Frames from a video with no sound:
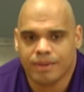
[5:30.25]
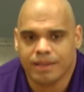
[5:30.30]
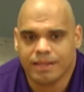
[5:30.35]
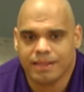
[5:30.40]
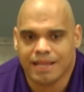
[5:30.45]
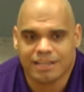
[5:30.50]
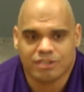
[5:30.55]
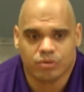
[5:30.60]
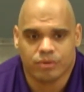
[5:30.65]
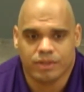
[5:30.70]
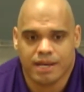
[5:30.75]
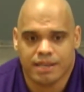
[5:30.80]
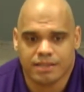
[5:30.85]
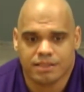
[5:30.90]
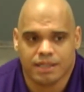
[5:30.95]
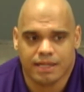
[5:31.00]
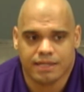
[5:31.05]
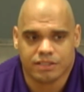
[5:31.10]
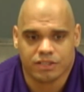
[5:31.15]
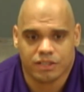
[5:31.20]
That's what,
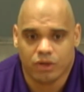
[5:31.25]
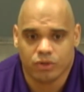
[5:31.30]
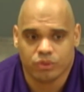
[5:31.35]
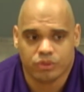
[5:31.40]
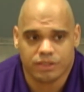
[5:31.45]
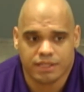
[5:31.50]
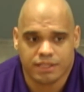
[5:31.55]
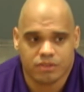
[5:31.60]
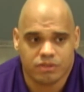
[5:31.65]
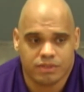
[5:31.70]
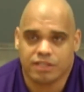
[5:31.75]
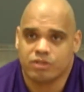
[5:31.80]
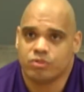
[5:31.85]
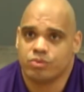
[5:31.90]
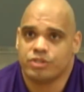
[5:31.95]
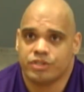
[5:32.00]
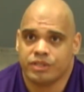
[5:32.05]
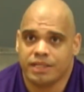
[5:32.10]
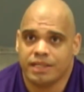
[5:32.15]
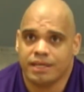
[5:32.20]
as a coach, that's
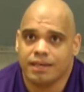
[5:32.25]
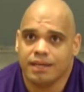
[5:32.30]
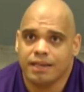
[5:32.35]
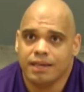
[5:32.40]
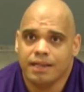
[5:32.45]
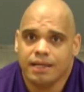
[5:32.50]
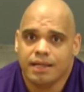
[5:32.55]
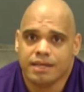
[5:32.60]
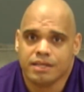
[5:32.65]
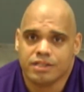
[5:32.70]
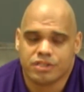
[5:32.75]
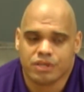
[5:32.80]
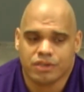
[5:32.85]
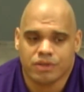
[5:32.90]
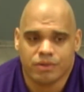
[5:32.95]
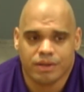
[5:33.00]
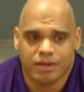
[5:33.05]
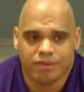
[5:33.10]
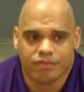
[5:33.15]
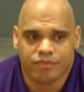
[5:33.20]
what you need. And
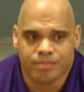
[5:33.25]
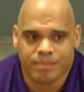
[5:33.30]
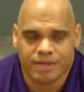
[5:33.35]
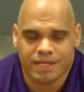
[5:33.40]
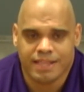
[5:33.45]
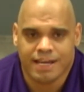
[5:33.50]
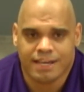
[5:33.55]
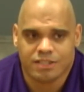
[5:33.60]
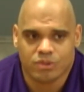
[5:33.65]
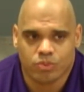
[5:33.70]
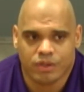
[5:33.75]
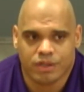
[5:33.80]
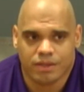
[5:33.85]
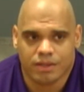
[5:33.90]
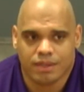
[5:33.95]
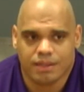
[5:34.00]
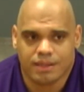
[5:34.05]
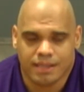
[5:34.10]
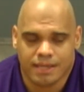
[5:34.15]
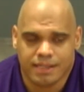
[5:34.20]
so for me, that's one
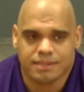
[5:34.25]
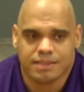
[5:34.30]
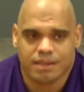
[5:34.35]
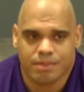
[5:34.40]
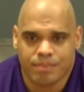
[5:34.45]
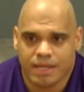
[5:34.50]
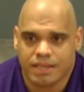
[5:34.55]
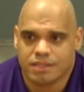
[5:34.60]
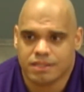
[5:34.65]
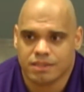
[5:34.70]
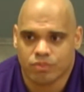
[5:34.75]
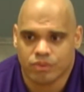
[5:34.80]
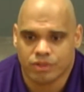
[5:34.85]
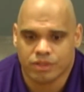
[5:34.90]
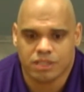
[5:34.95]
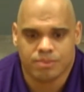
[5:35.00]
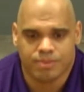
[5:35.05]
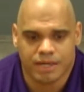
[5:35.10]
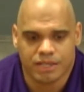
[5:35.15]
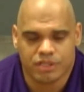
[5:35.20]
of the things that makes it
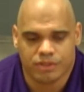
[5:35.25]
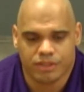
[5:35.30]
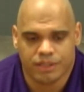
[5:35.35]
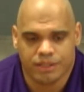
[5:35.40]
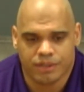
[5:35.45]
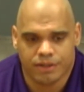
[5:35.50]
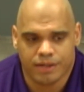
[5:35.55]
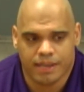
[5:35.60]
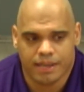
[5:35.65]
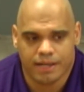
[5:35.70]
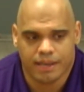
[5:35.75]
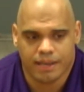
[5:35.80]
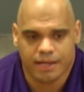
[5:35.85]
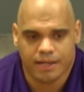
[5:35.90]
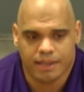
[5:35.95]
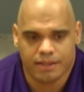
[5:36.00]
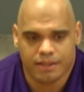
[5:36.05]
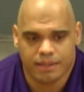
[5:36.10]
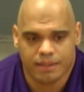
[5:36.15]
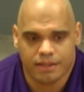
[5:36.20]
really special here
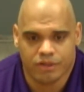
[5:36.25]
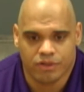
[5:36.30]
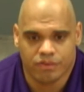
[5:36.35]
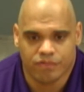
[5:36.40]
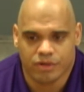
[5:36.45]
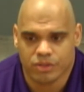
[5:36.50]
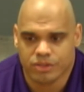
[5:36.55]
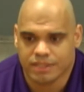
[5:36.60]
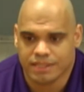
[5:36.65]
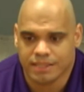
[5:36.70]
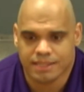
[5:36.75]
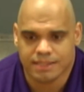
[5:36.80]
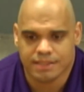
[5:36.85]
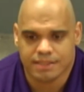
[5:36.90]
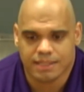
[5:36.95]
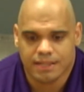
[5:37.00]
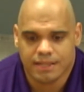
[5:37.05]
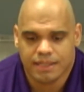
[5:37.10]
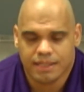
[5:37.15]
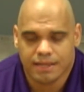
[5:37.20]
at the university
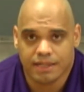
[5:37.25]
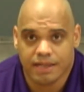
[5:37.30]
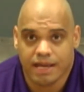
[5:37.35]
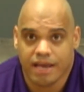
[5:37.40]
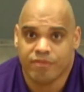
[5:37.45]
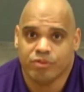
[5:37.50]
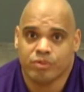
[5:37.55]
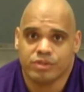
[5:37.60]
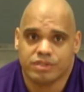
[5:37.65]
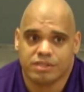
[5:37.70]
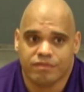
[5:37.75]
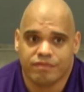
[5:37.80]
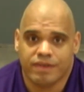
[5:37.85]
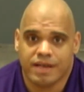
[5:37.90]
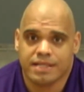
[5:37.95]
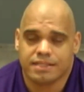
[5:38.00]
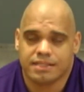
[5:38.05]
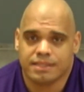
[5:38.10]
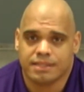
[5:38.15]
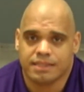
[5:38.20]
is everyone's
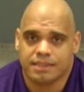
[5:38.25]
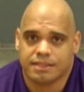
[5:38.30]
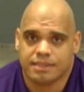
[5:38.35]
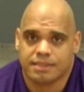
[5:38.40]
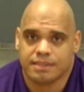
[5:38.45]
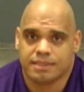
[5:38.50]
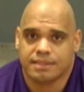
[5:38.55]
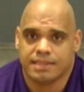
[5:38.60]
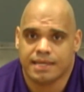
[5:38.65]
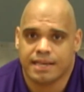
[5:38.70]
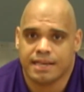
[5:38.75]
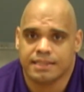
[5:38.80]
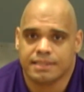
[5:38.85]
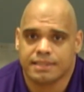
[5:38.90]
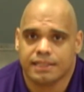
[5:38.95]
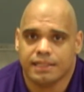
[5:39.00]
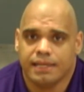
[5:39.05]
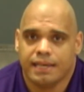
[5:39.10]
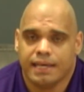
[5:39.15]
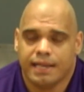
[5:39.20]
invested in the
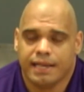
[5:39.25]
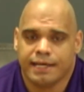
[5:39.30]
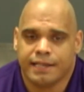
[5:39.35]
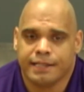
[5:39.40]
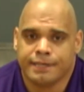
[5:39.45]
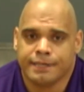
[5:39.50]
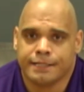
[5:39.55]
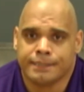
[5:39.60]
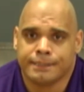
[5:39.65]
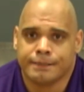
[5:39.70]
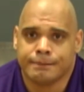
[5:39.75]
success, and